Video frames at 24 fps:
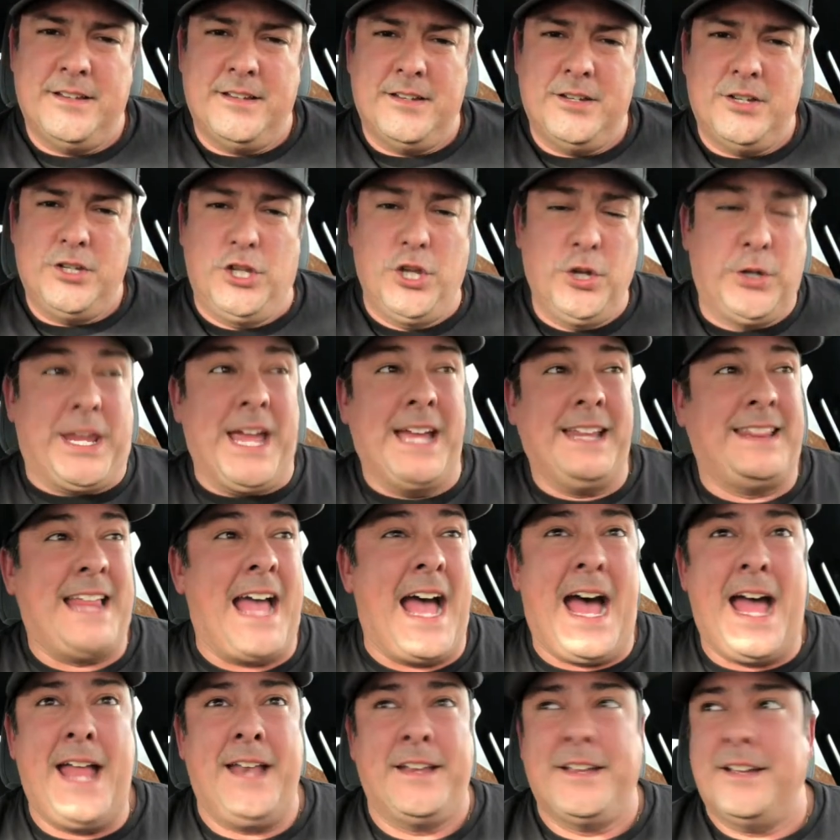You get
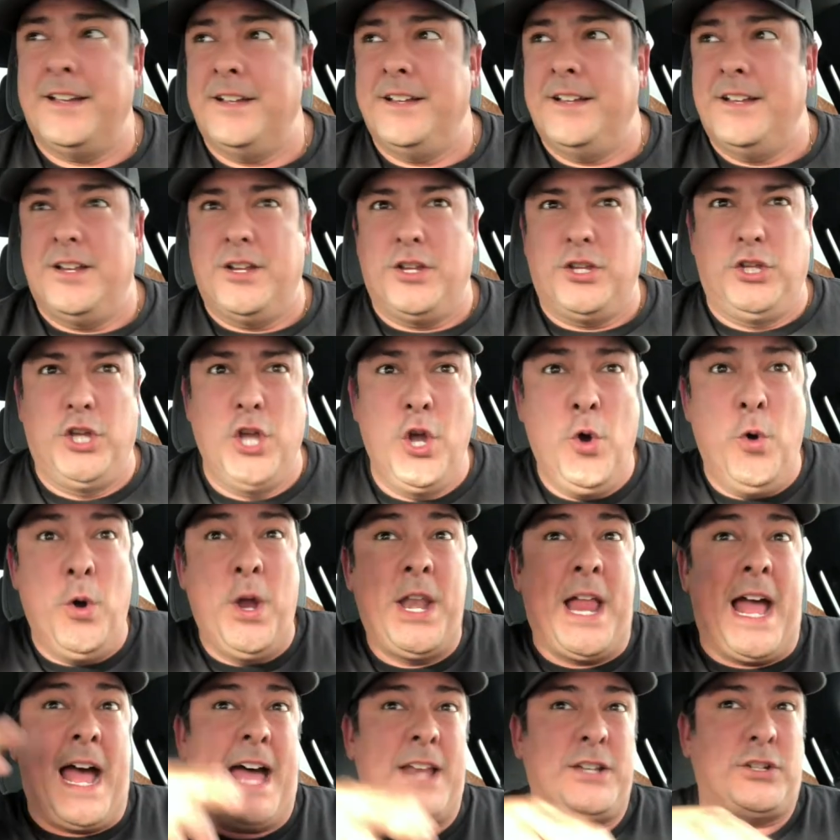that? You would
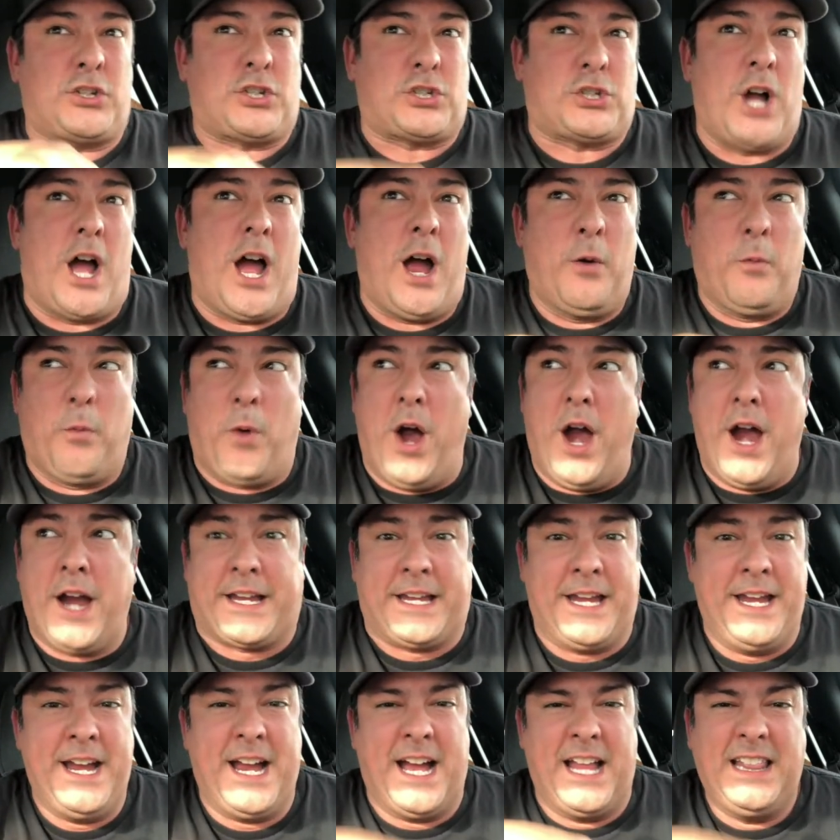have to start
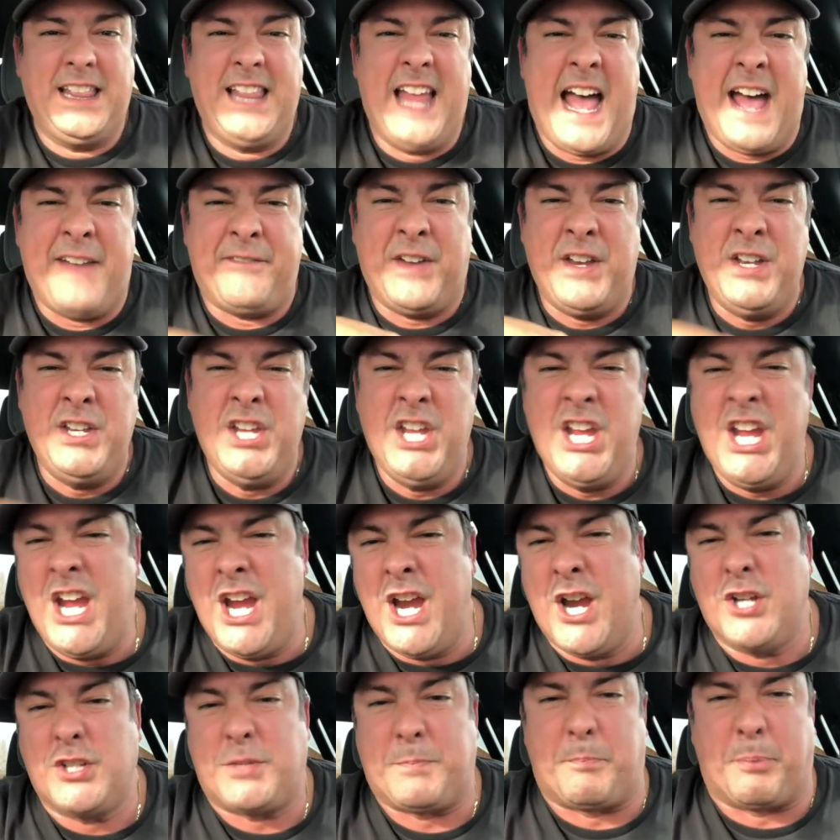working 11
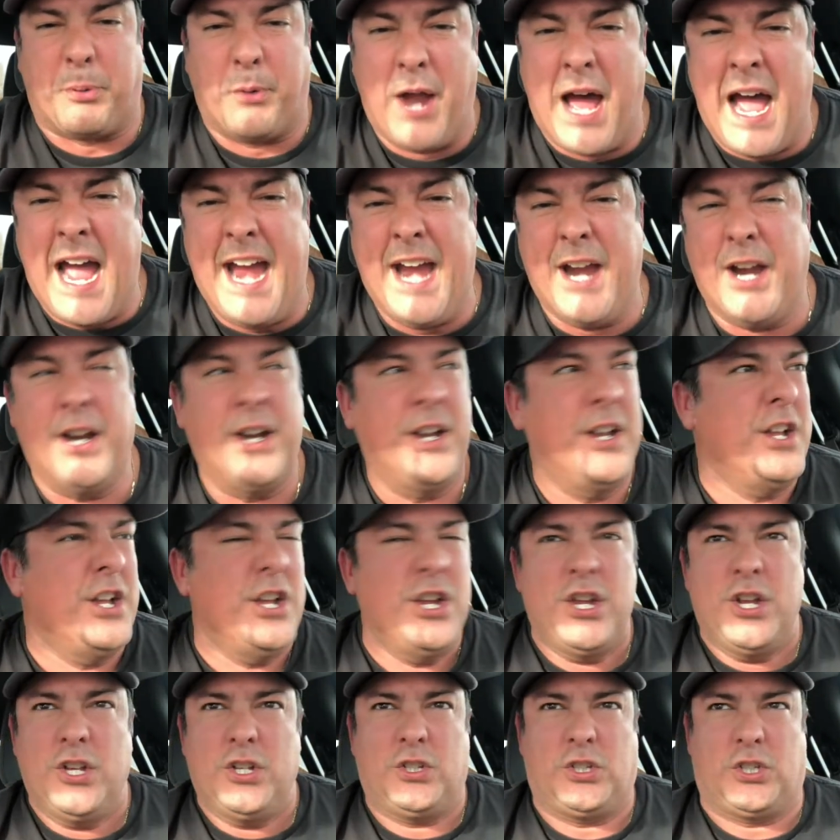years prior
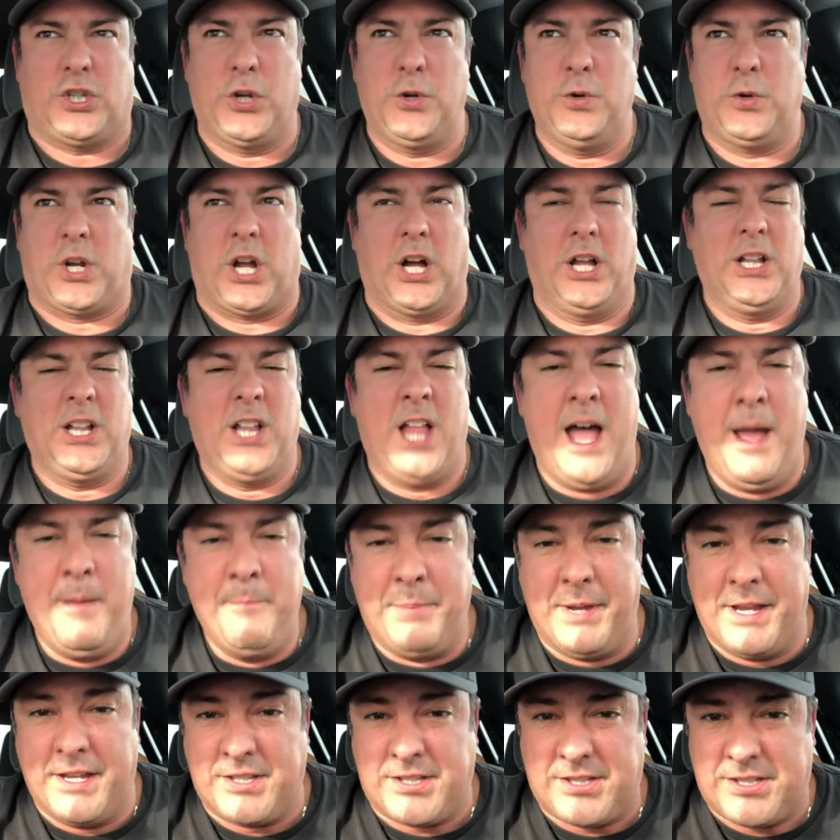to
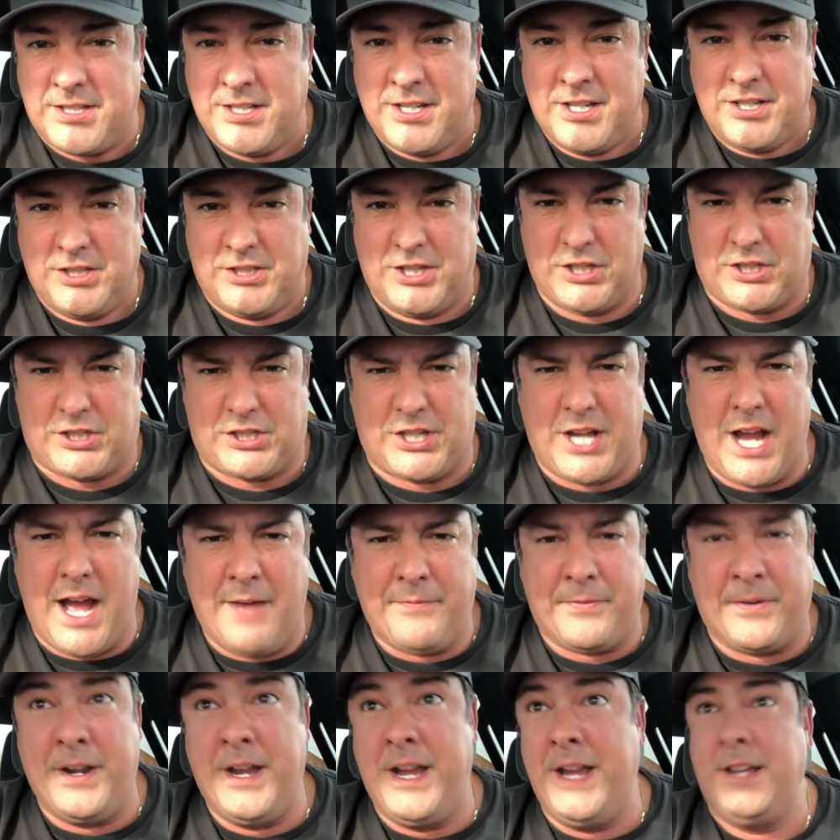Columbus
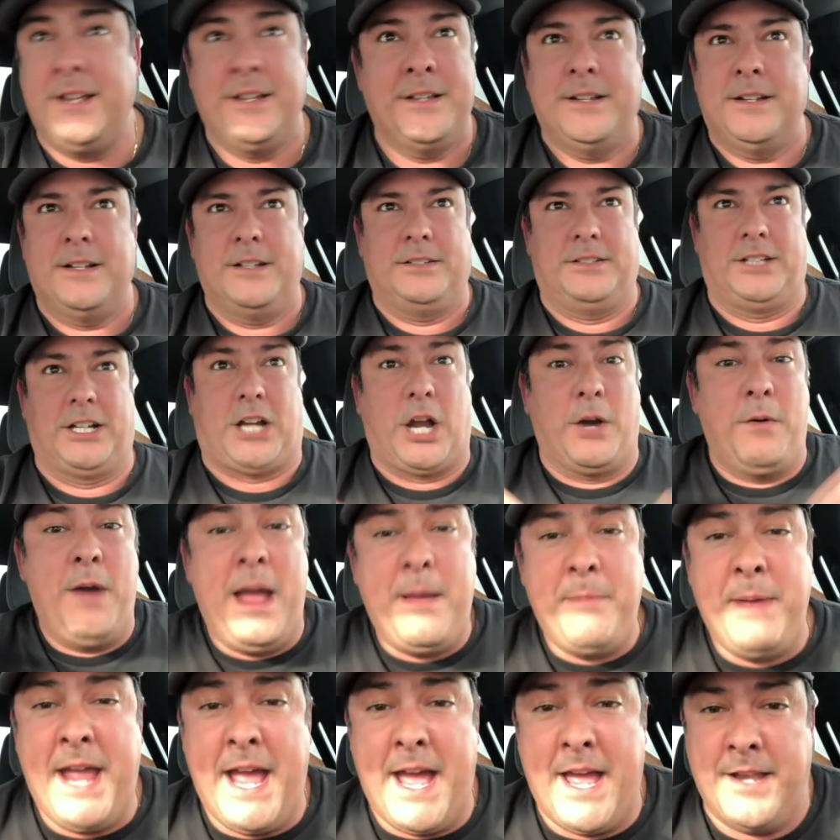discovering the
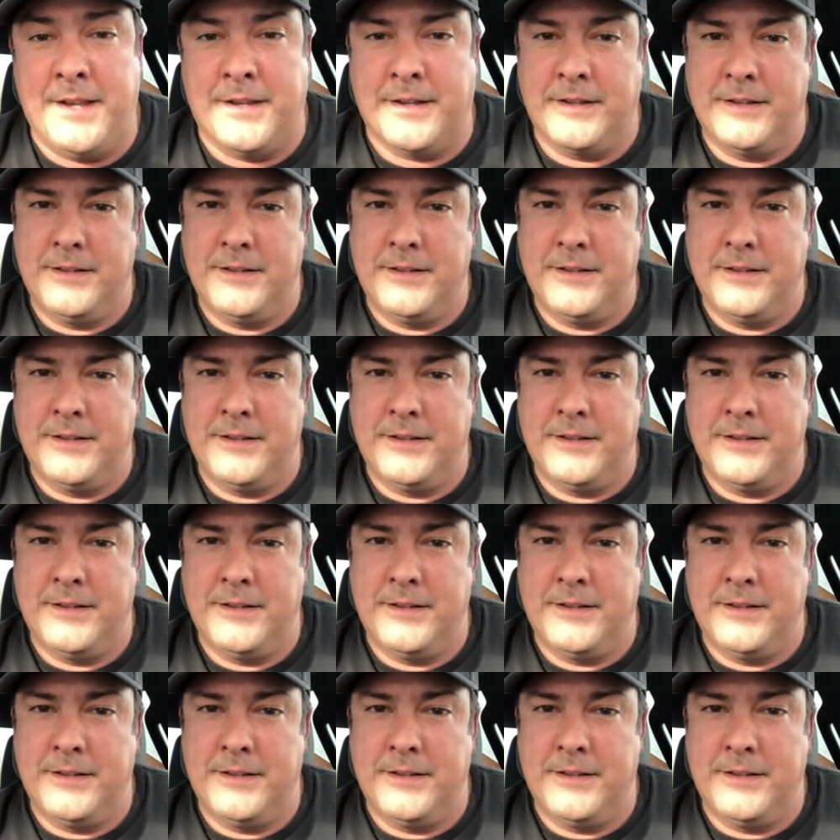Caribbean.